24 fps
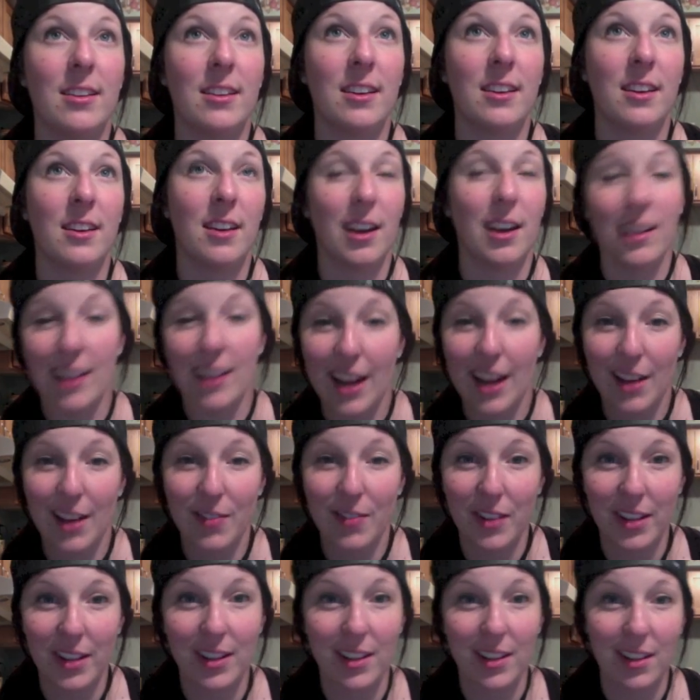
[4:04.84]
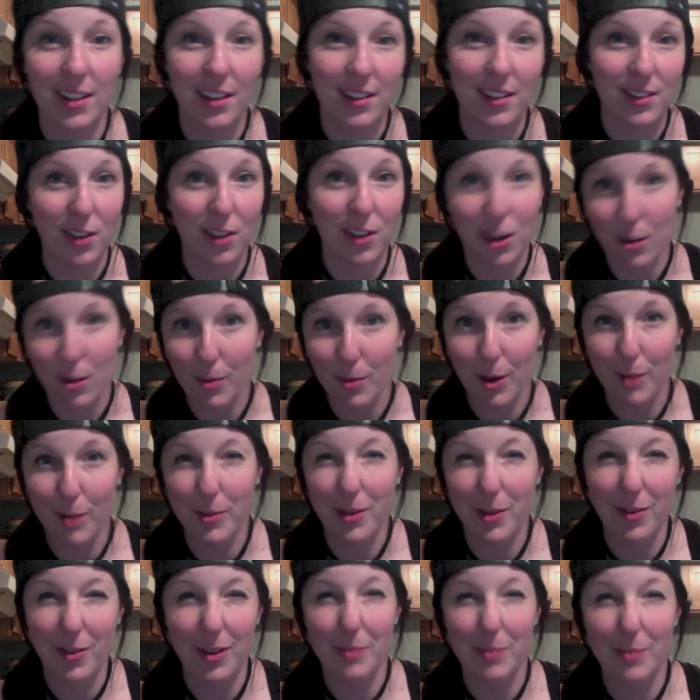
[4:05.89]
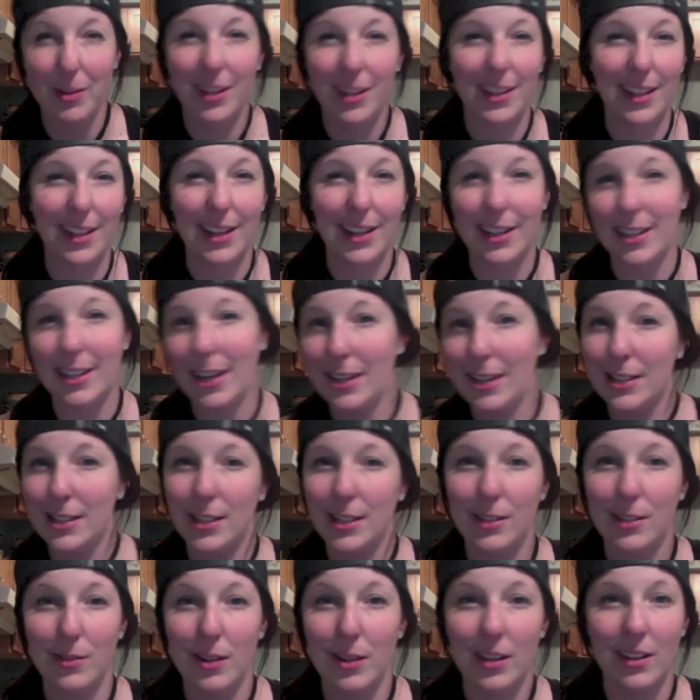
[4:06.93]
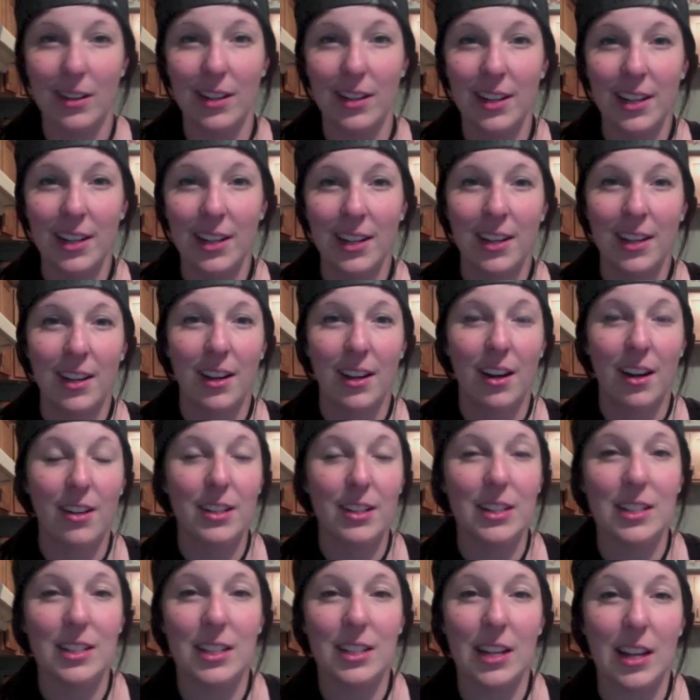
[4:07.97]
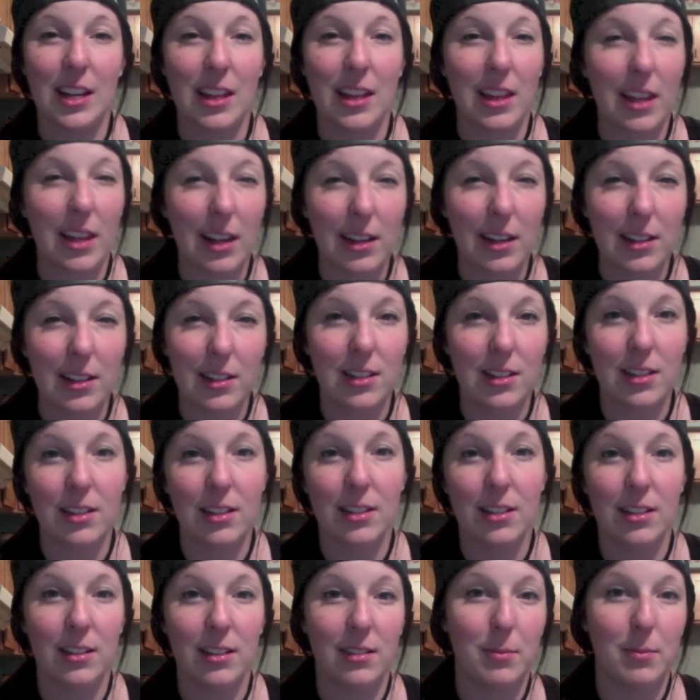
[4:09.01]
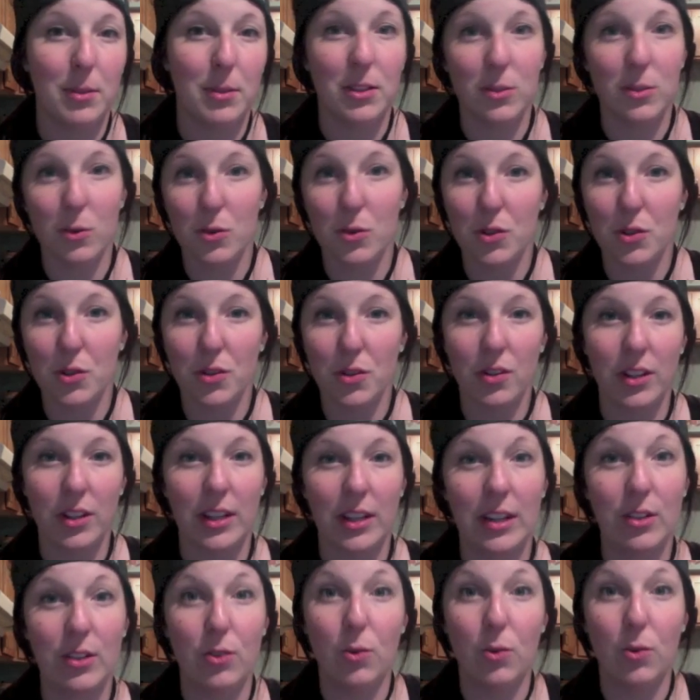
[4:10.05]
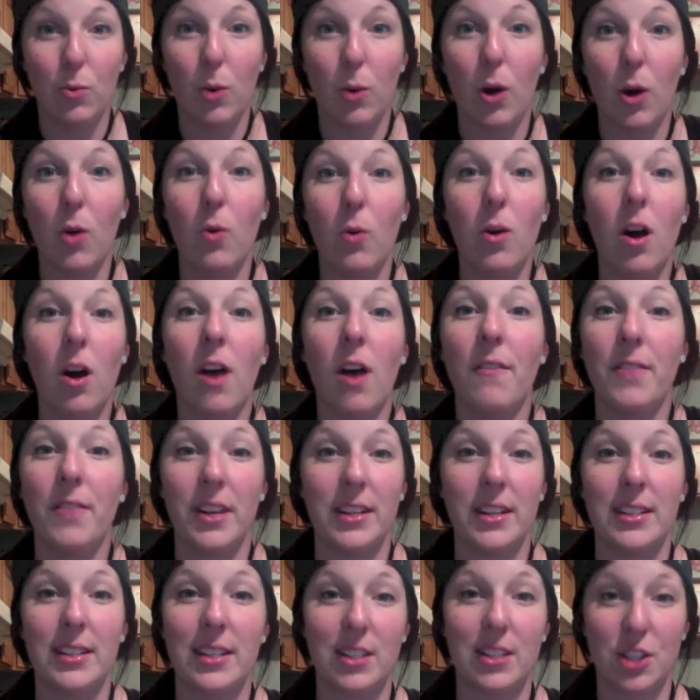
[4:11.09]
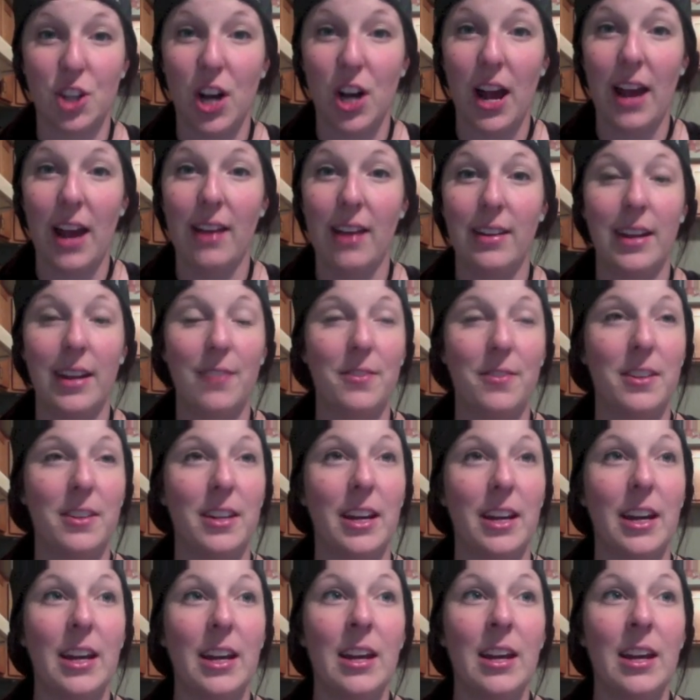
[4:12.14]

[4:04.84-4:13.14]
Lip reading: didn't have like the soccer mom, you know what I mean, that like takes you to all these like things to be social and grow confidence as a child. I feel like